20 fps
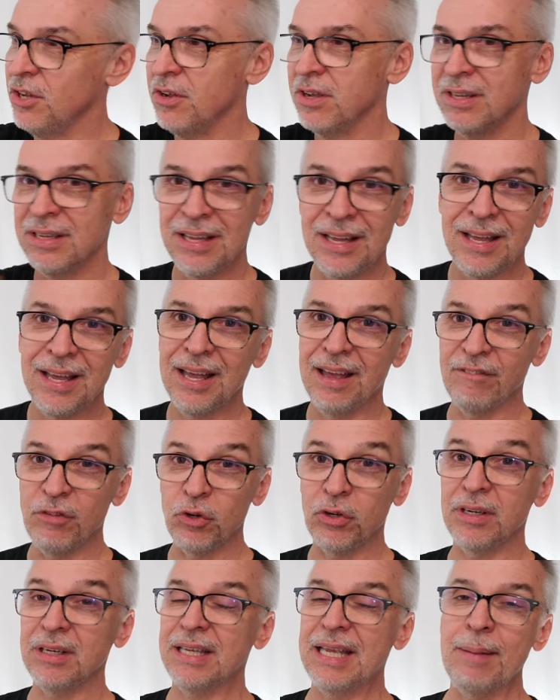if
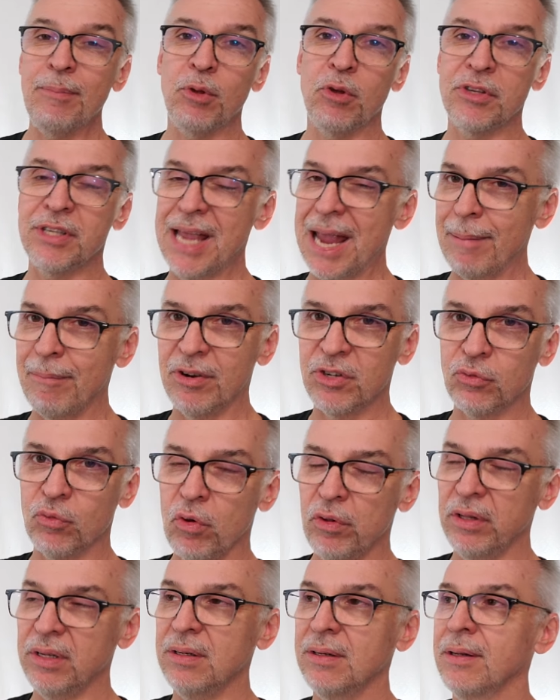you can keep those cameras
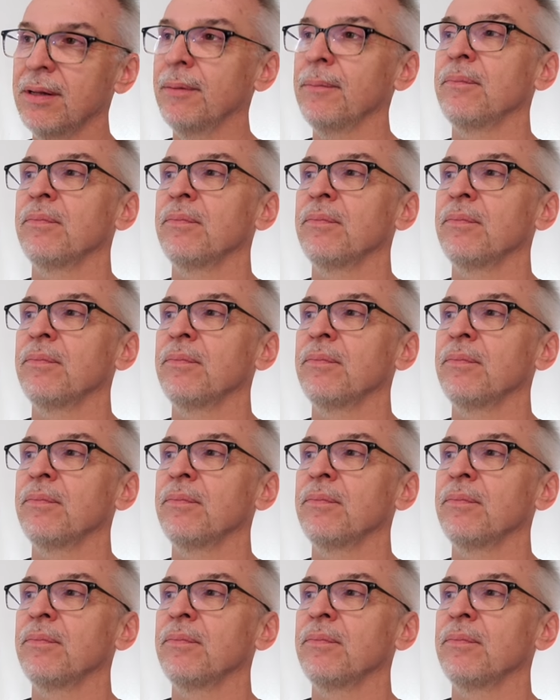rolling,